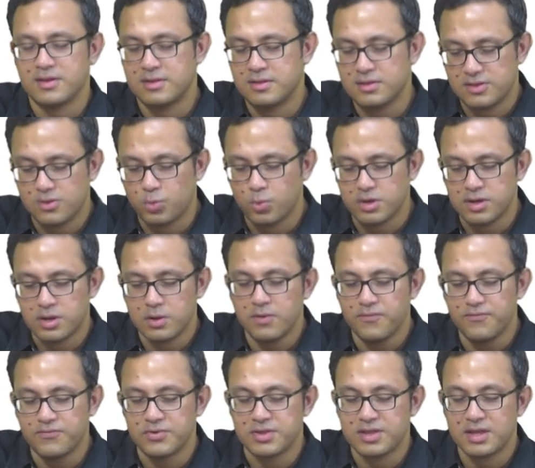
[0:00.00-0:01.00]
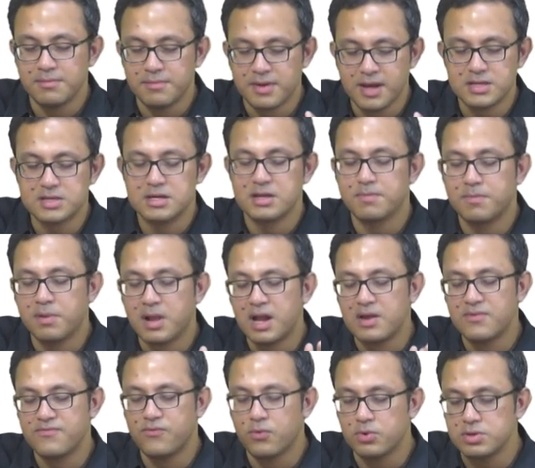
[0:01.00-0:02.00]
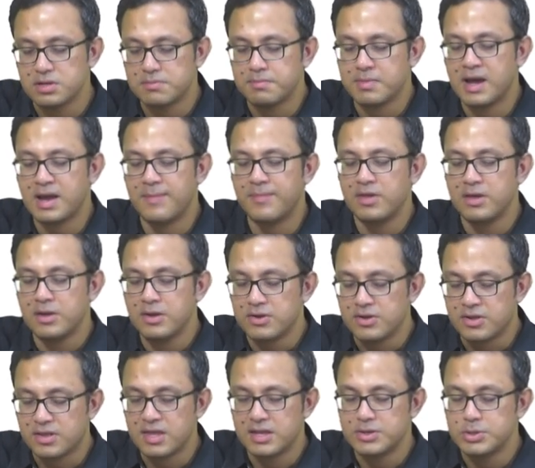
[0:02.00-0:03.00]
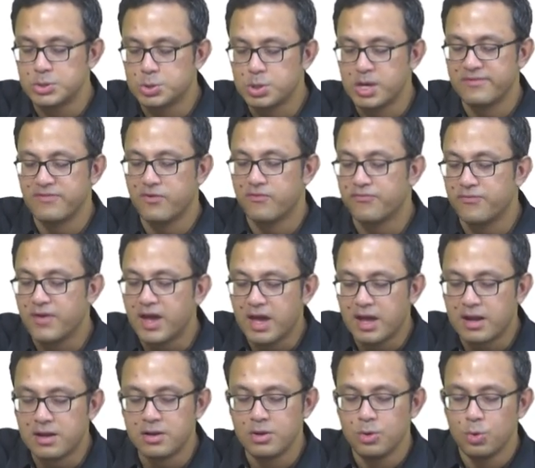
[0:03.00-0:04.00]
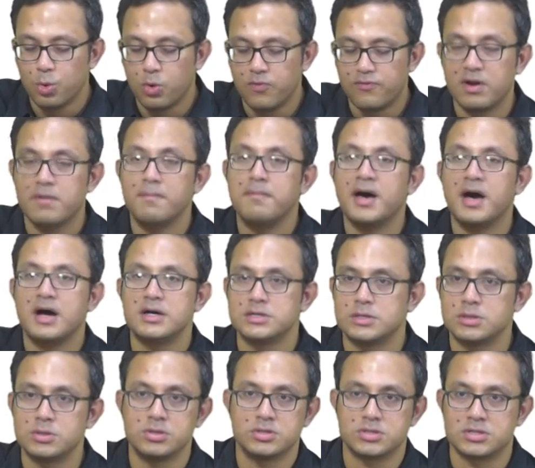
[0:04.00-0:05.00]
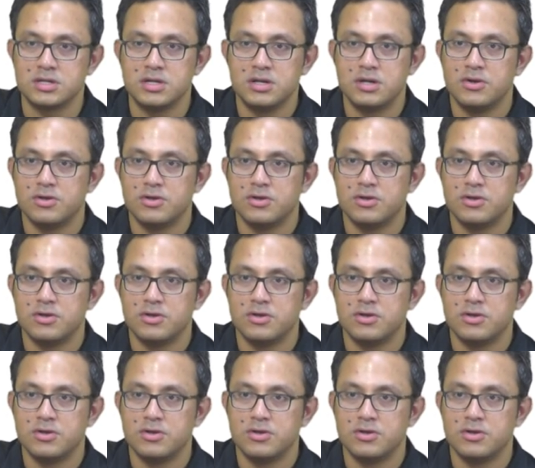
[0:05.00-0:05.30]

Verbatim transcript: And this is what he offers. Imagine a blindfolded man set to drive a van over a bad road.